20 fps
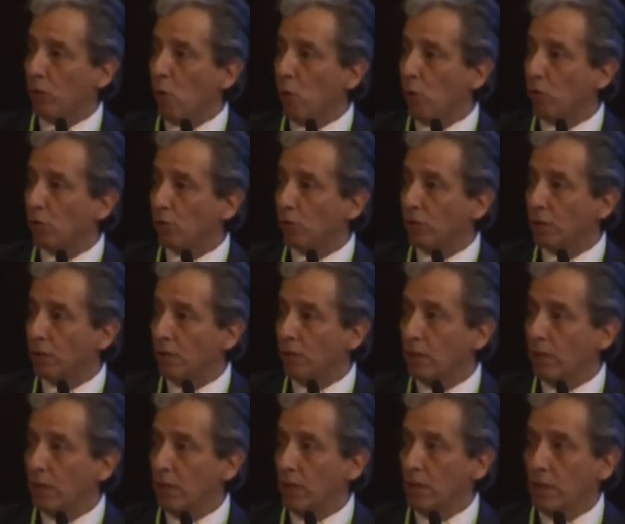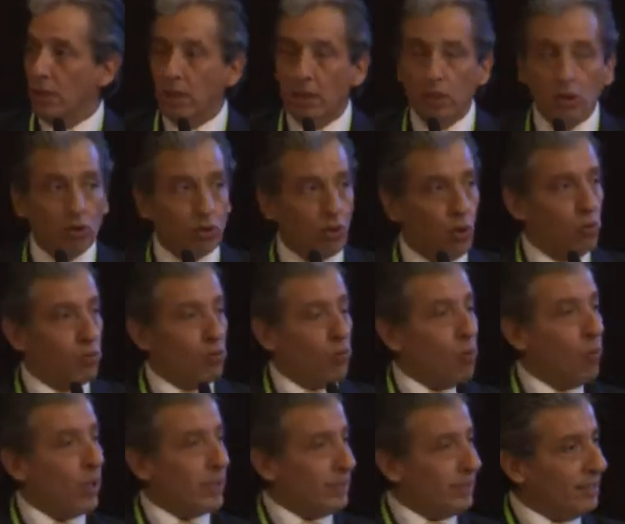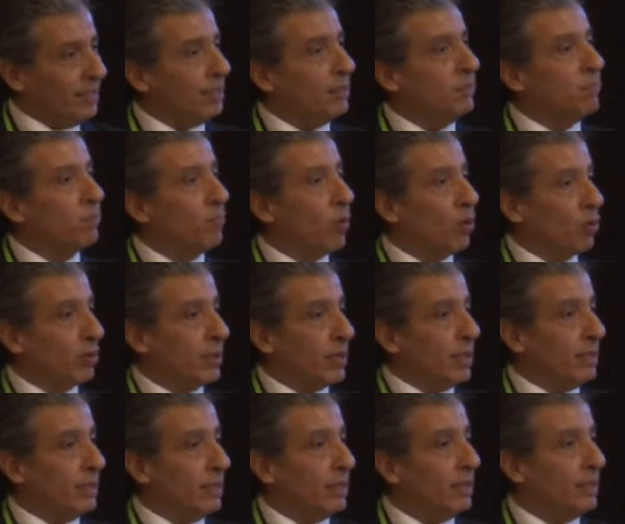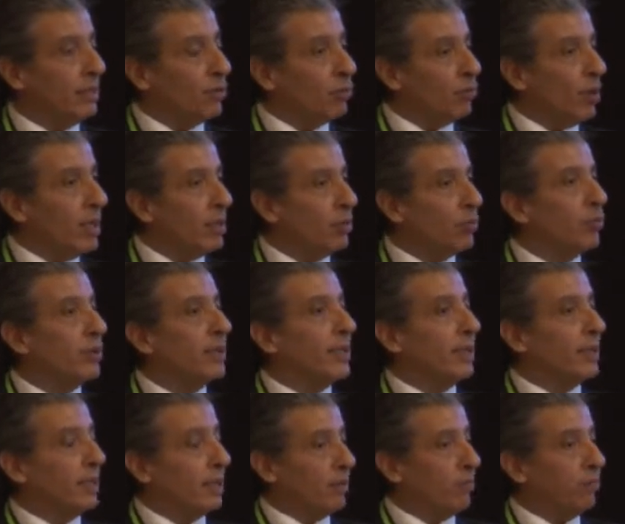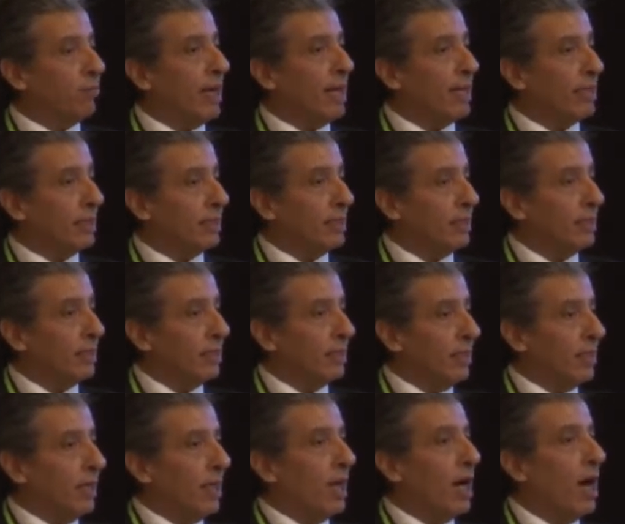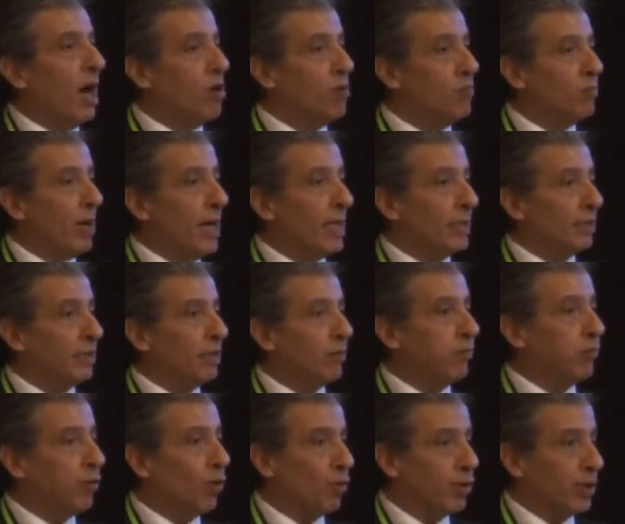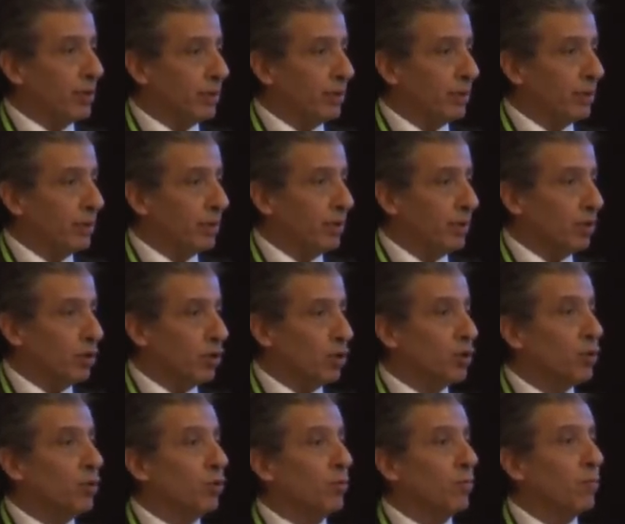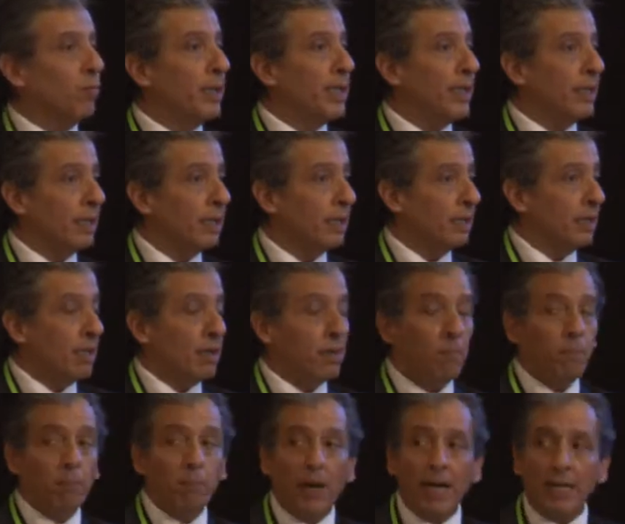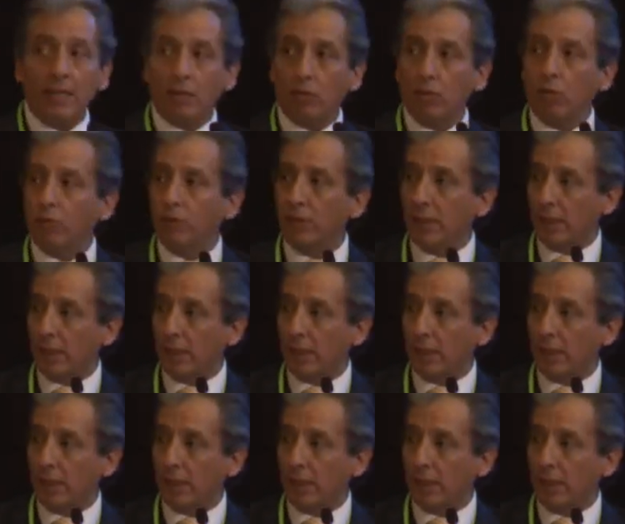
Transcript: Goals. So what it is important is try to identify how much the forest should be part of